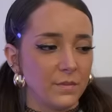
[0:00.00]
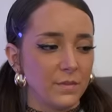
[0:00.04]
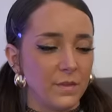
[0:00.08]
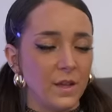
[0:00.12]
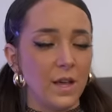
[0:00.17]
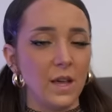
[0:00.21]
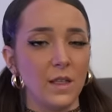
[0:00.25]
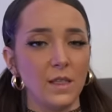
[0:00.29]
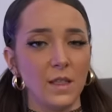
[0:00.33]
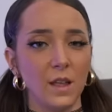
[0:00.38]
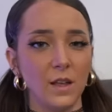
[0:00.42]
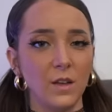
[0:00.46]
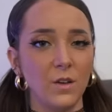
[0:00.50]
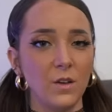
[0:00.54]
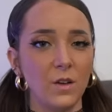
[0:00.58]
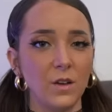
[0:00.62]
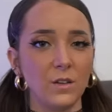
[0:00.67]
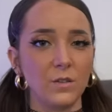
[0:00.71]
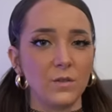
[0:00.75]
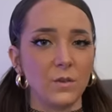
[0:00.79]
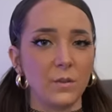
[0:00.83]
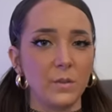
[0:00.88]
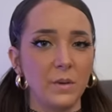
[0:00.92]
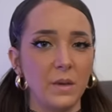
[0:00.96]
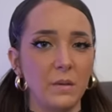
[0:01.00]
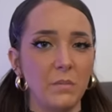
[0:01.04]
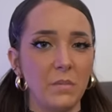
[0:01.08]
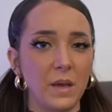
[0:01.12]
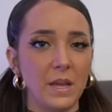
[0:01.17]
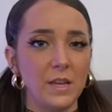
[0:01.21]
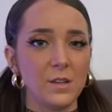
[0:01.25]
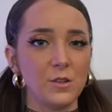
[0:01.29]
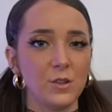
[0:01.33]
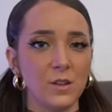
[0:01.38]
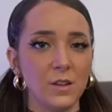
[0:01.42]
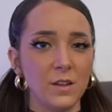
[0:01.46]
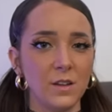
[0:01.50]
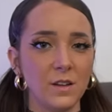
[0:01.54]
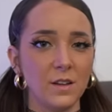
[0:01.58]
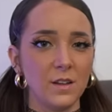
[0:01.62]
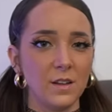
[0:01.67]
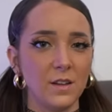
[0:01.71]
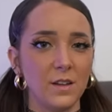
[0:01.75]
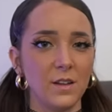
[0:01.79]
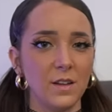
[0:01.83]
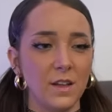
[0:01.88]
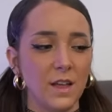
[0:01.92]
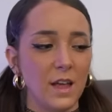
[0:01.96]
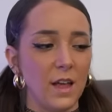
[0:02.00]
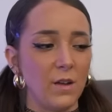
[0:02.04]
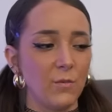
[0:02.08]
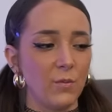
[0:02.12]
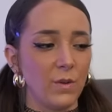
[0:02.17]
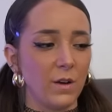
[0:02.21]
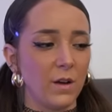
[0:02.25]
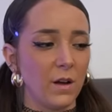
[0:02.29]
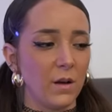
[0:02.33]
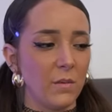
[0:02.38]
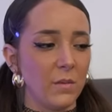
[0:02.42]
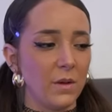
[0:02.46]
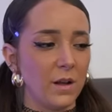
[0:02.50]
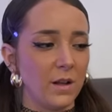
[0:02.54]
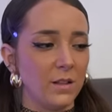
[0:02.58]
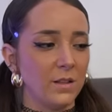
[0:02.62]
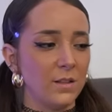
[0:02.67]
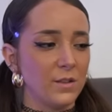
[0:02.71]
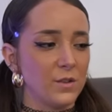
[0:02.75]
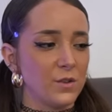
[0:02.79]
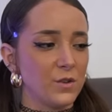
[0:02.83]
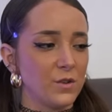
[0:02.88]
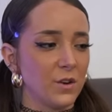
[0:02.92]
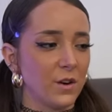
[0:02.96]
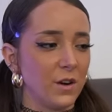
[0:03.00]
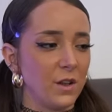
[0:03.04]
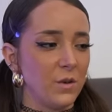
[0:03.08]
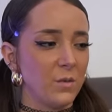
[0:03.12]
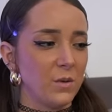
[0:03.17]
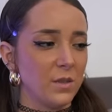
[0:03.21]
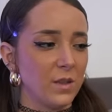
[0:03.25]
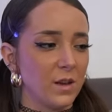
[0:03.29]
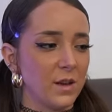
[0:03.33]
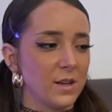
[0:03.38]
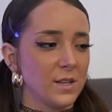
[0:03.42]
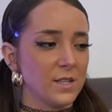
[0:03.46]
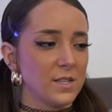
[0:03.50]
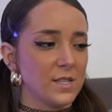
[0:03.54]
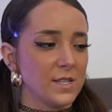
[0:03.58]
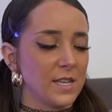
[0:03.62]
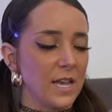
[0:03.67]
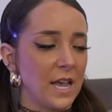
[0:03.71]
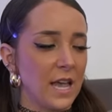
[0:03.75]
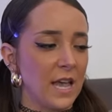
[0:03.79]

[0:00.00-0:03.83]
Yeah, thank you guys for being patient. For coming on this journey with us.